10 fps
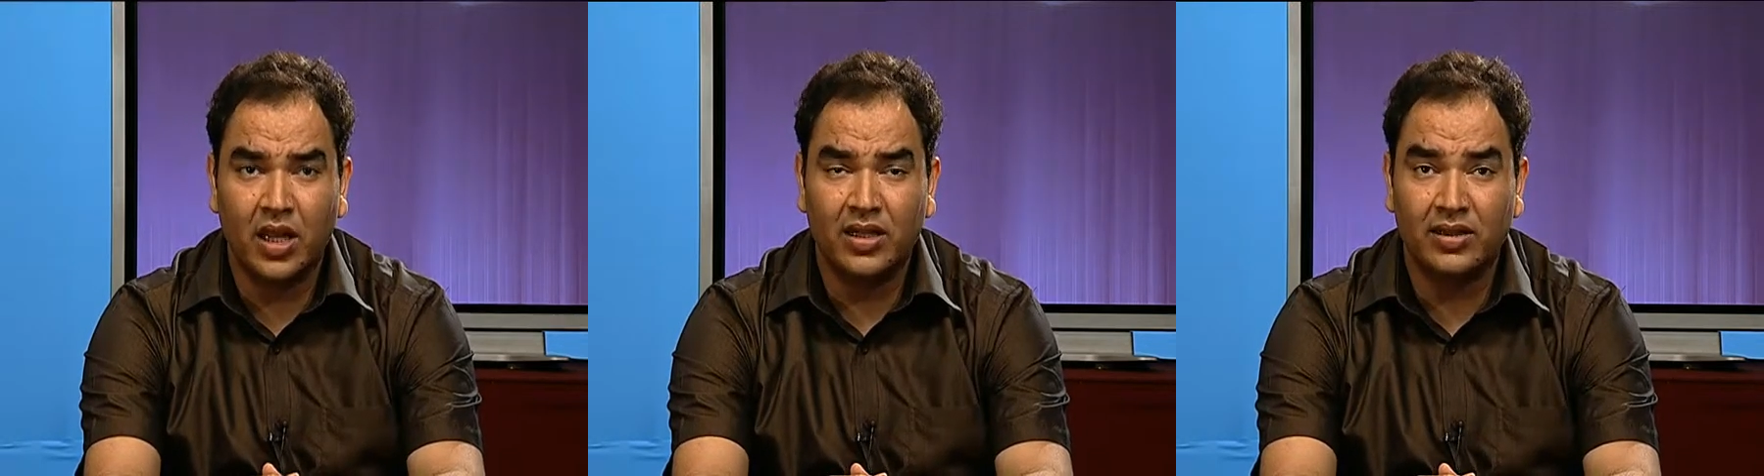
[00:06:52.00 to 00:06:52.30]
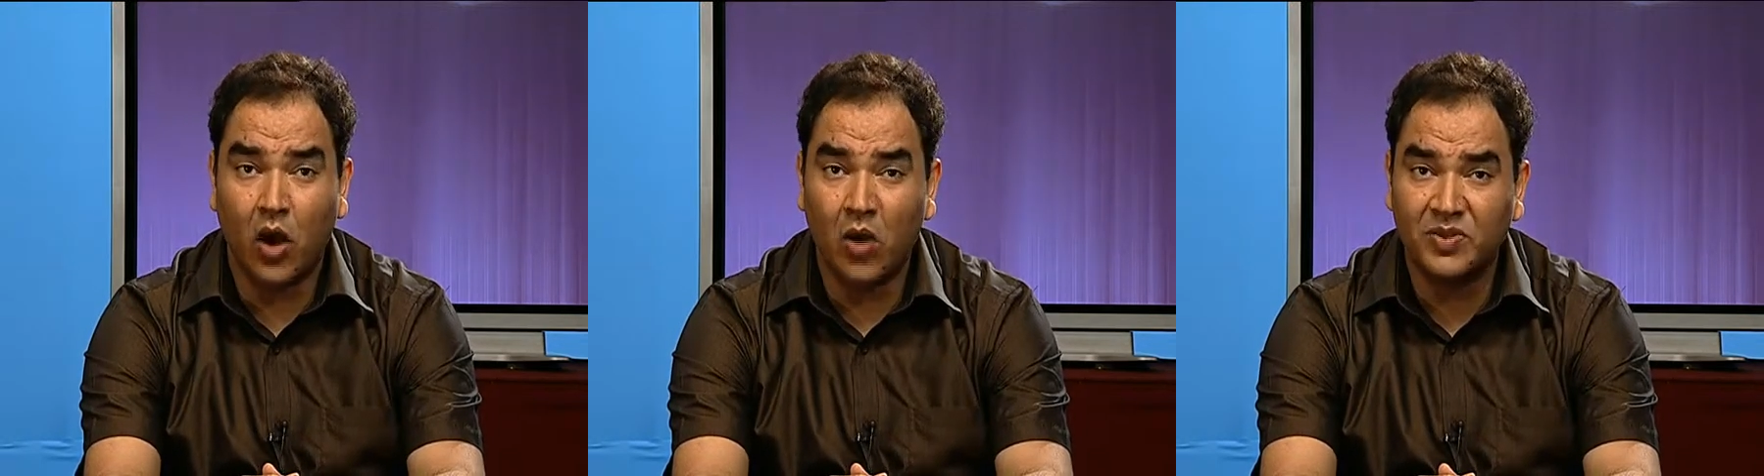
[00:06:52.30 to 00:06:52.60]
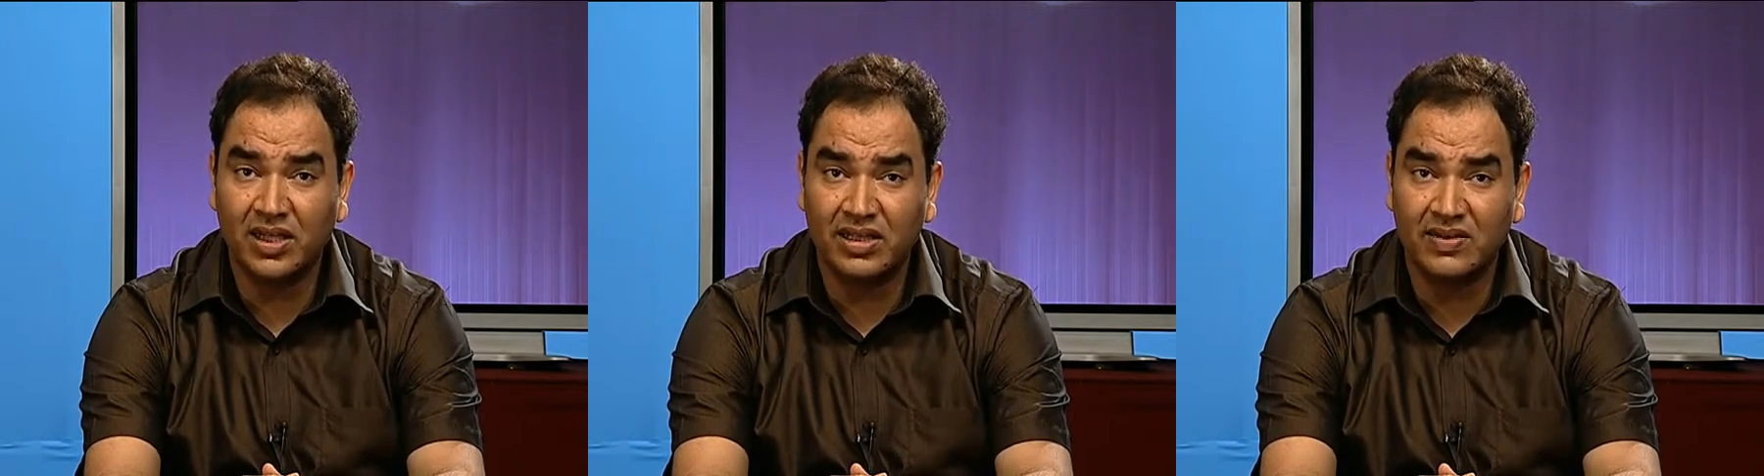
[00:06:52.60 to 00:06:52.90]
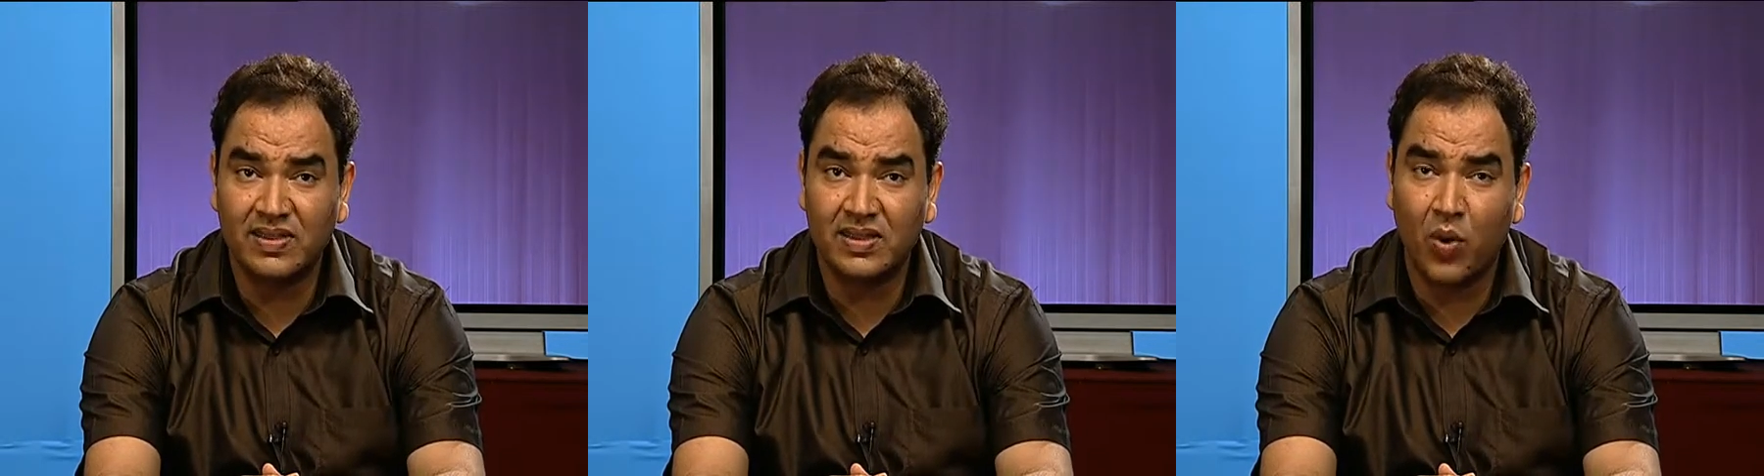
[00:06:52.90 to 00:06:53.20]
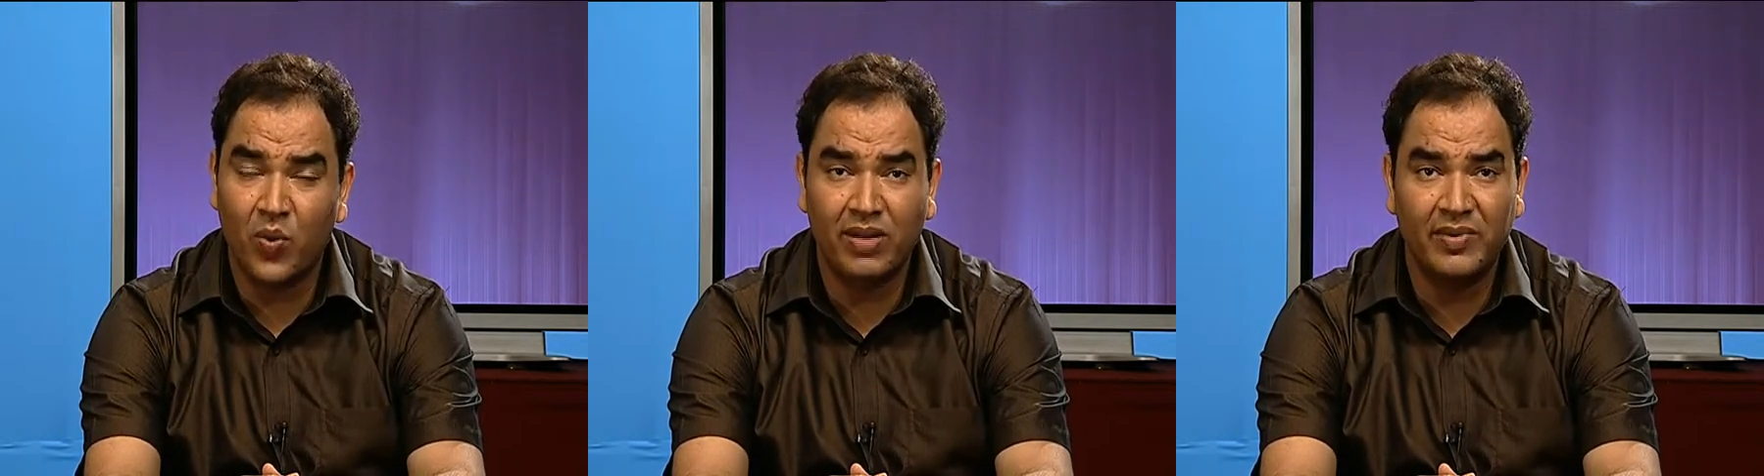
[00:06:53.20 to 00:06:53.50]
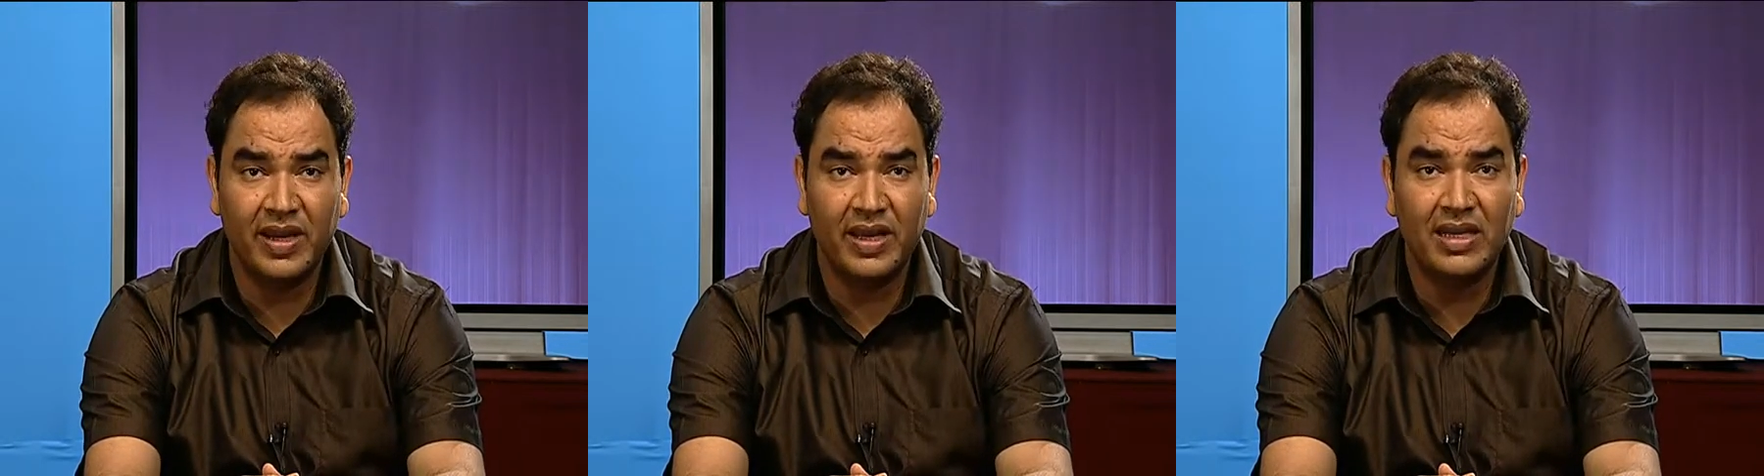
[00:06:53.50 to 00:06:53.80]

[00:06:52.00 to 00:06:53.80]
the objectives will be